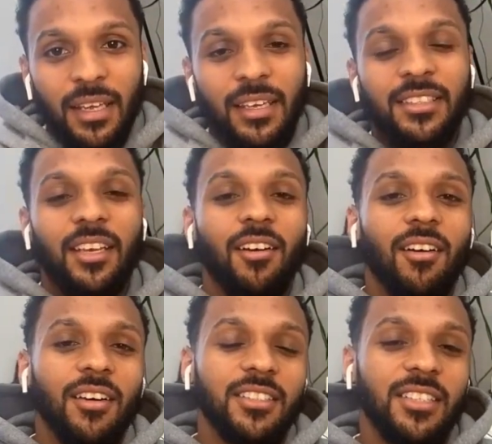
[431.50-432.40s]
Is it
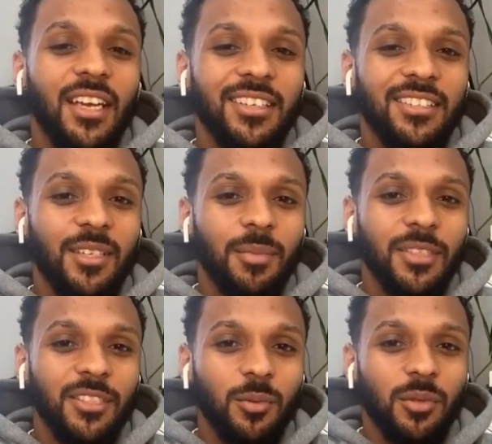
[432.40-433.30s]
hard to get into the
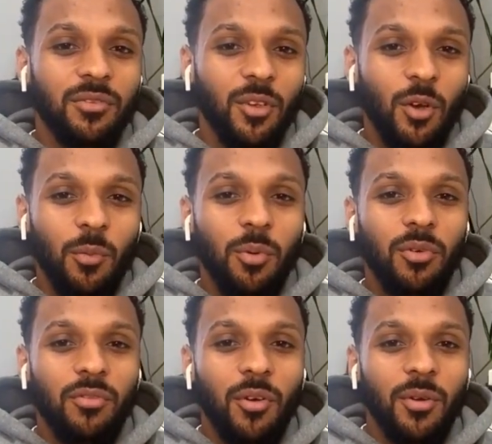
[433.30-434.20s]
business with no
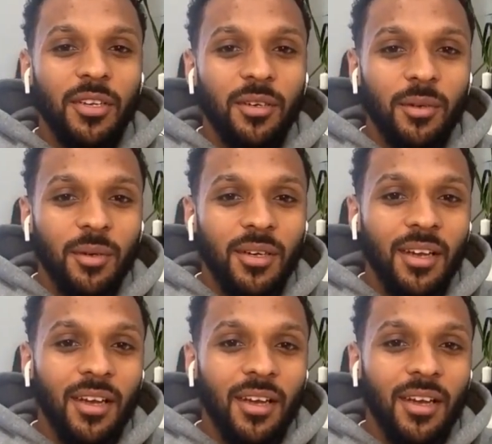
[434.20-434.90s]
portfolio?